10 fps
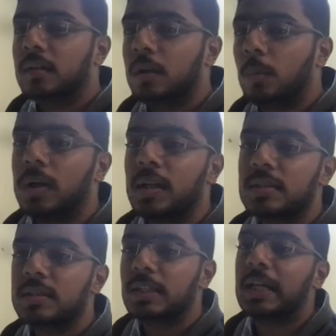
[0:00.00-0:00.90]
what
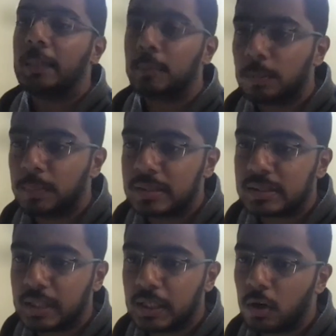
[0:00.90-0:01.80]
is the time
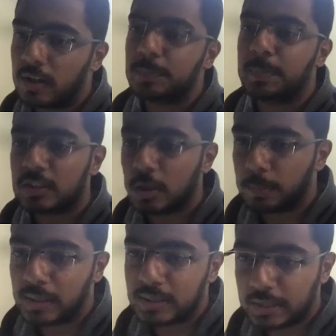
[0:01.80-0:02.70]
complexity or a space
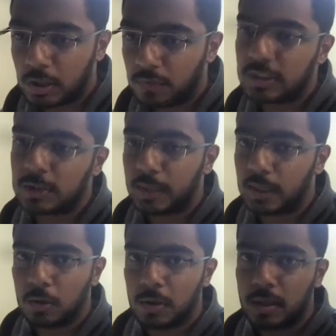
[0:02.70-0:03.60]
complexity of this
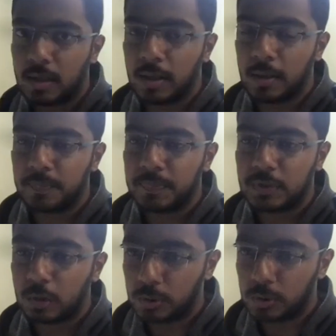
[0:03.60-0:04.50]
particular
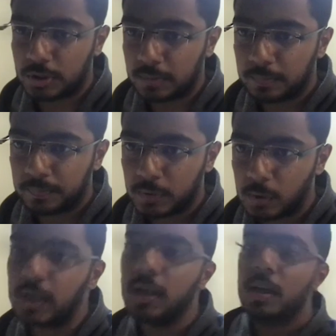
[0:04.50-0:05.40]
solution?
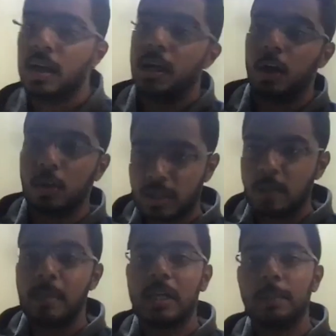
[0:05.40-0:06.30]
Okay, now there
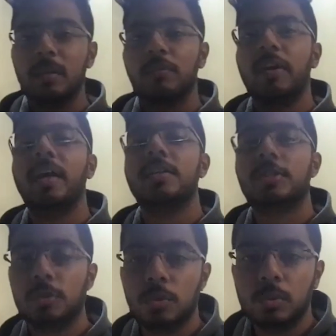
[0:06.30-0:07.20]
are multiple
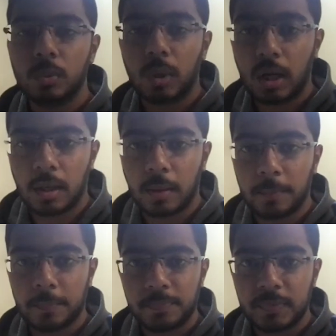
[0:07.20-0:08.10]
ways to
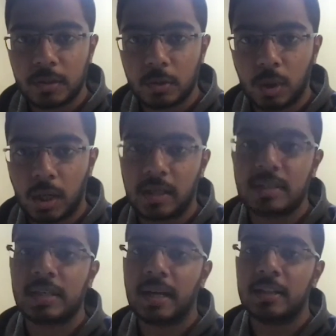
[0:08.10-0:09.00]

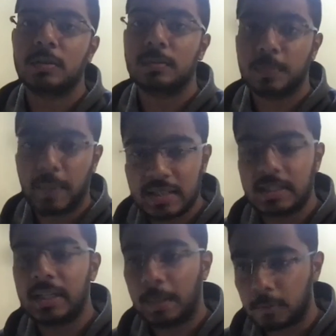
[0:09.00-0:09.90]
understand space and time